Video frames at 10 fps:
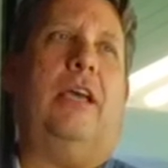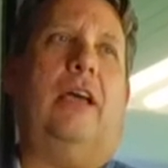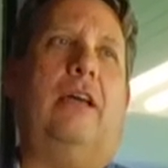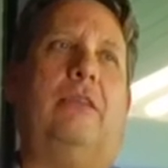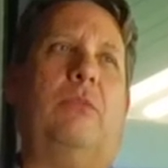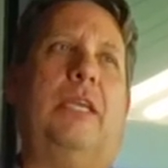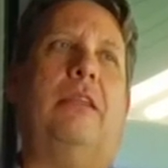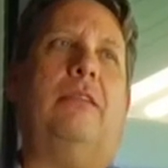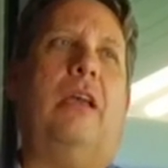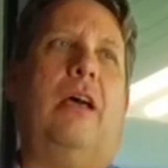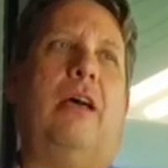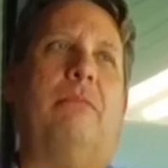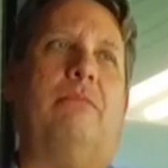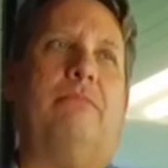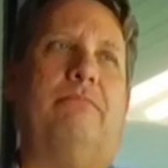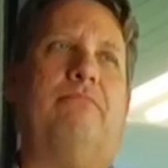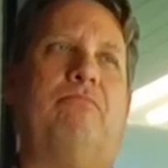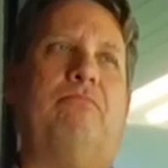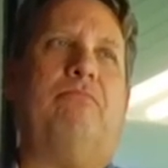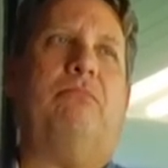uh, we um,
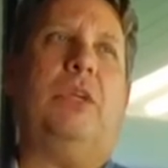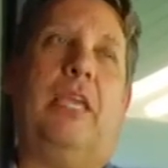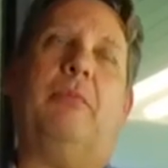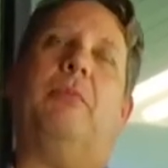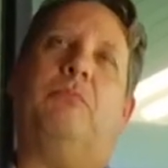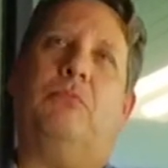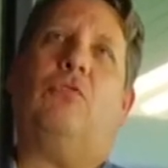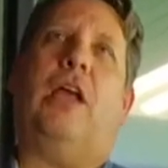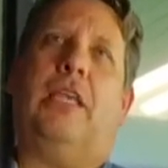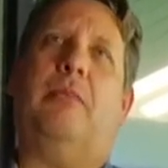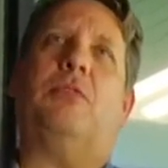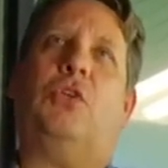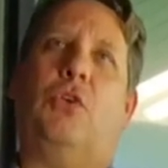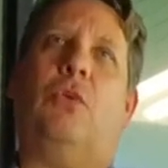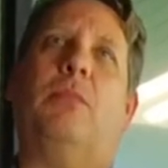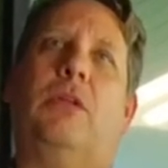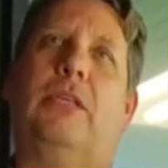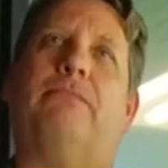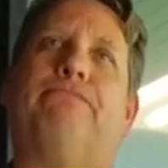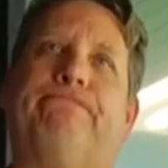keep a try to keep a secure
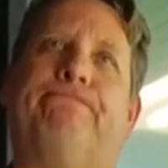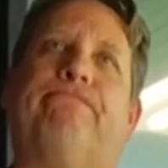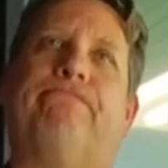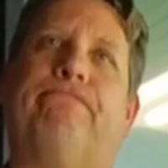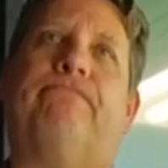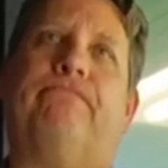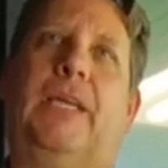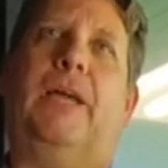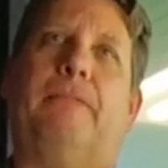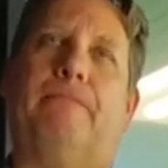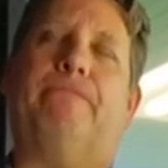building. Yeah, yeah. yeah.